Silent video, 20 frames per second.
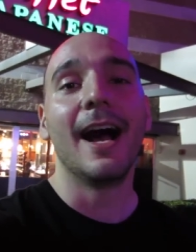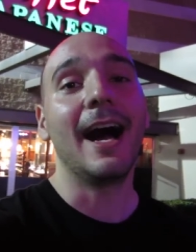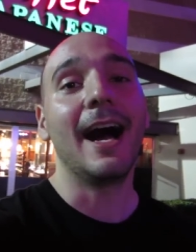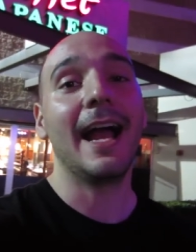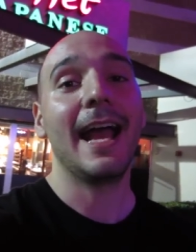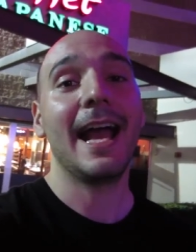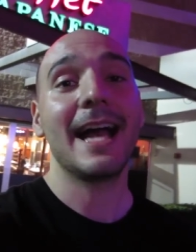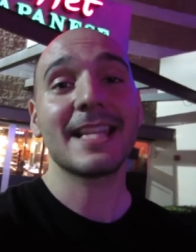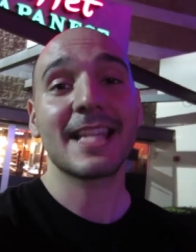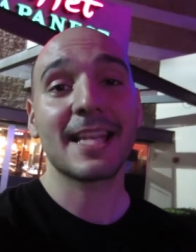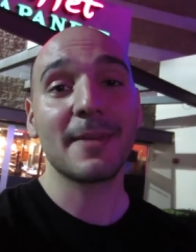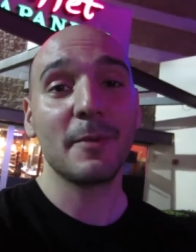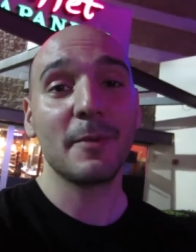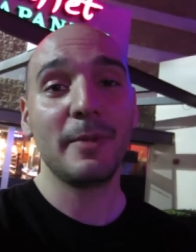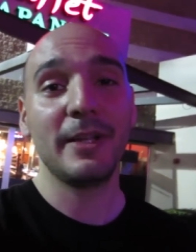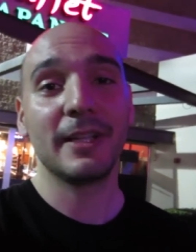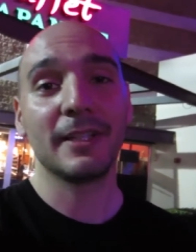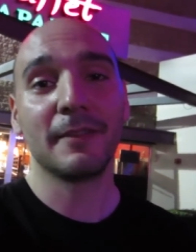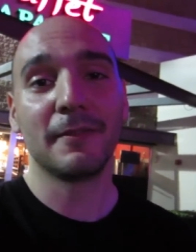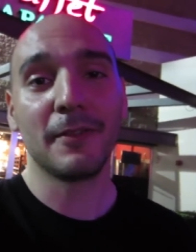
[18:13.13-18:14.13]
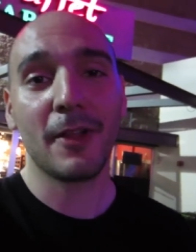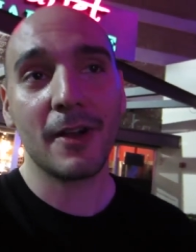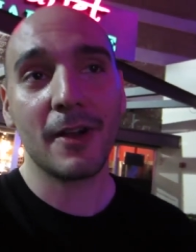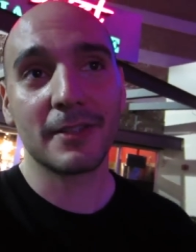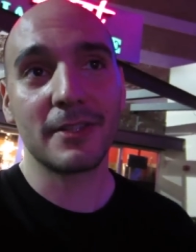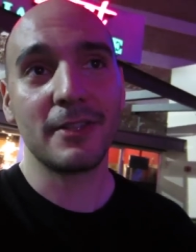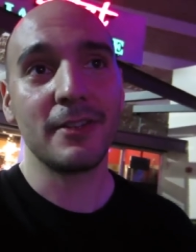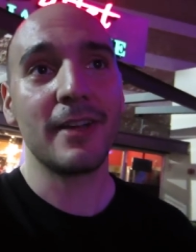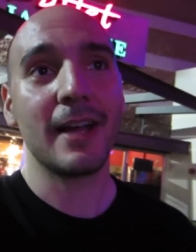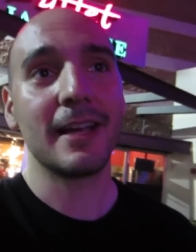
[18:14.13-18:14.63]
I asked him to be on the vlog
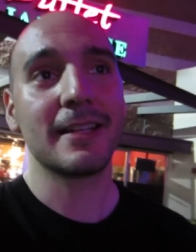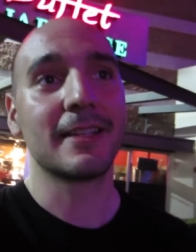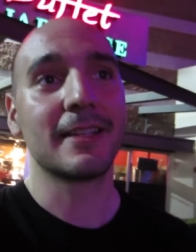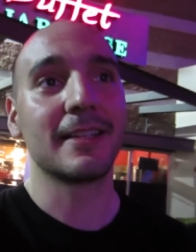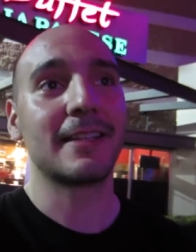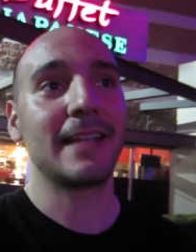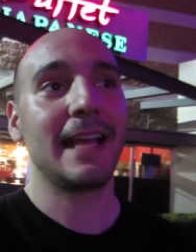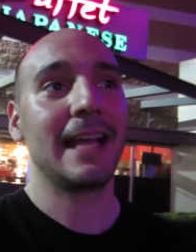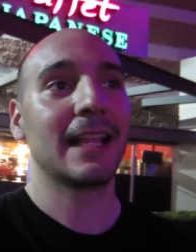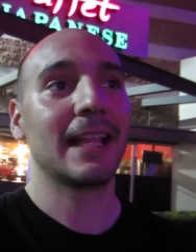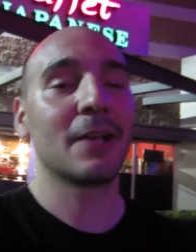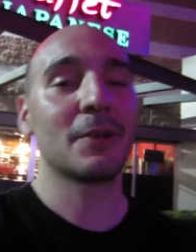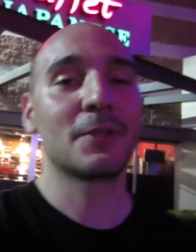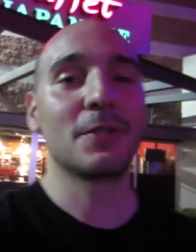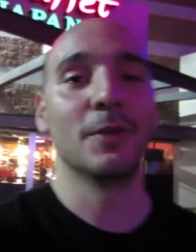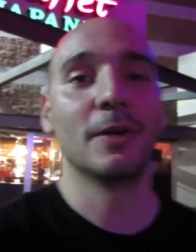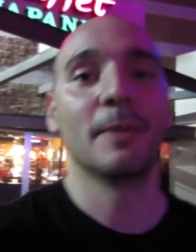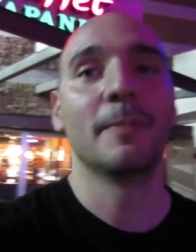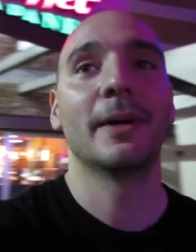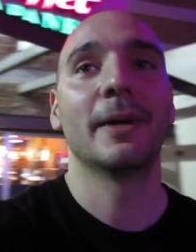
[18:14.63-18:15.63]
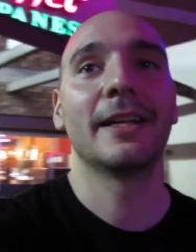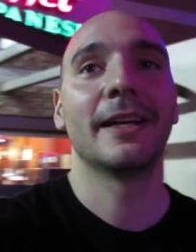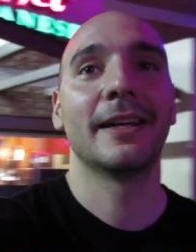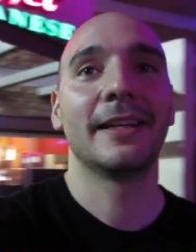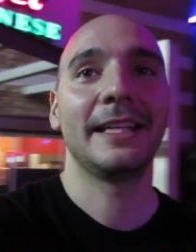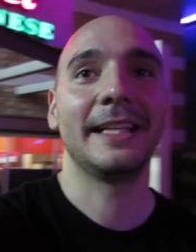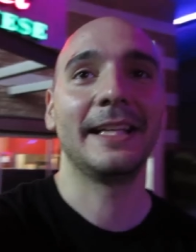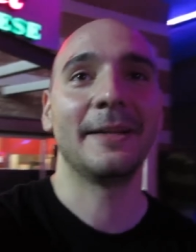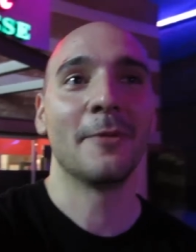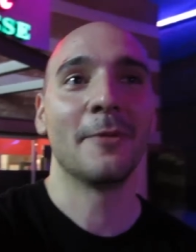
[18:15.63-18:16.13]
so you guys could say hello to him, but uh,
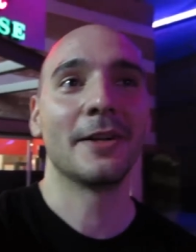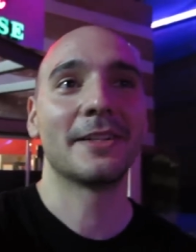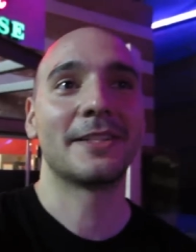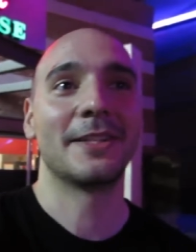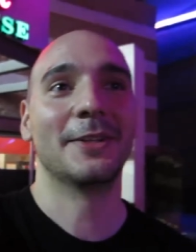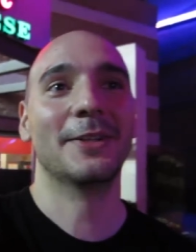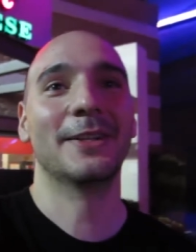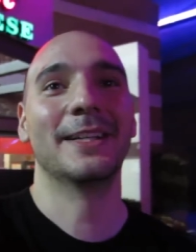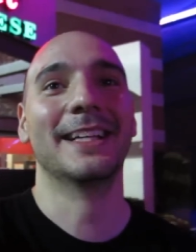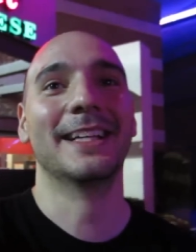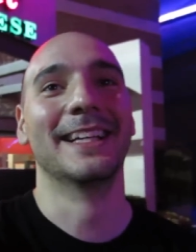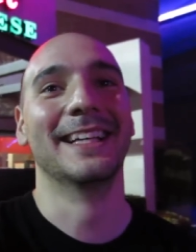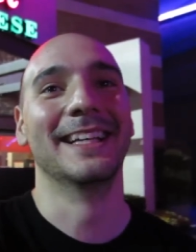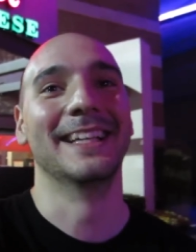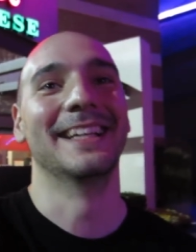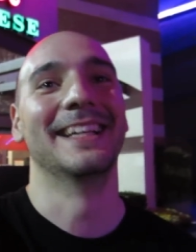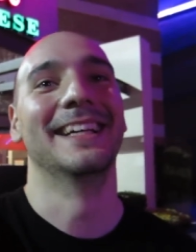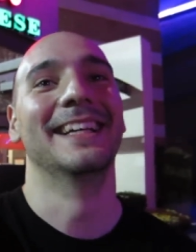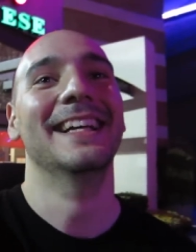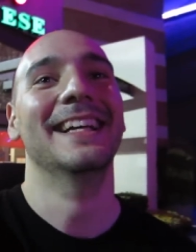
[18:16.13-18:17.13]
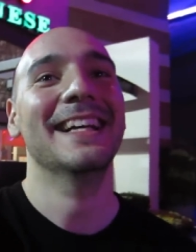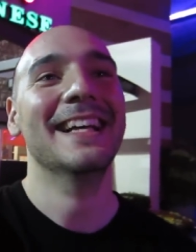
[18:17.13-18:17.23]
he didn't want to.